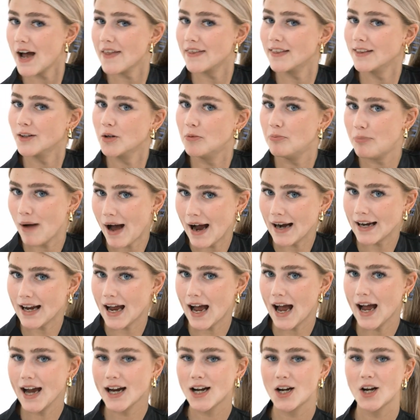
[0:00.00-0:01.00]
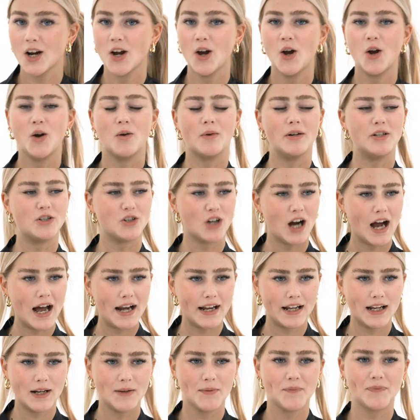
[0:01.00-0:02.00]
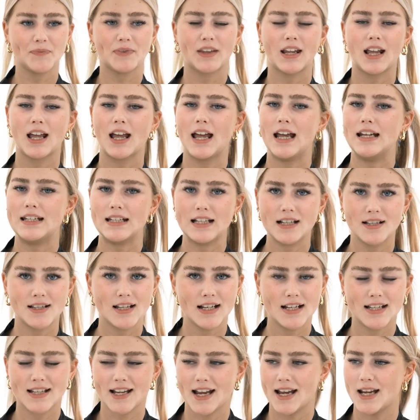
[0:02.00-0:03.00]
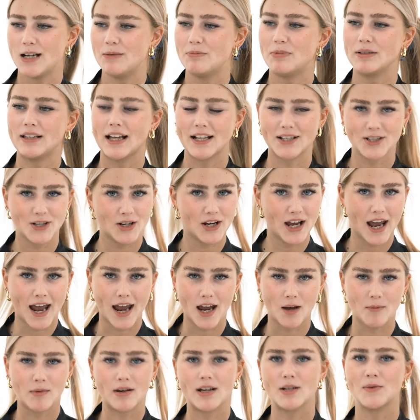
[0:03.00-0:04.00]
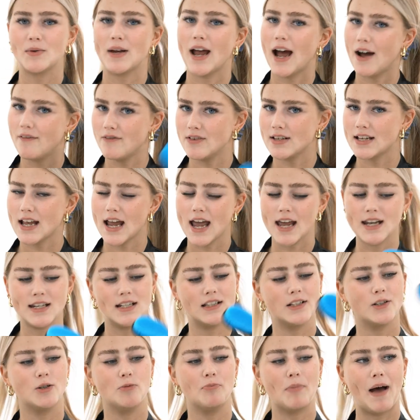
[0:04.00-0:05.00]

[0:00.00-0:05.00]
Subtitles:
had the little back hack. We tried it. It didn't succeed, but that's okay because we have this handy little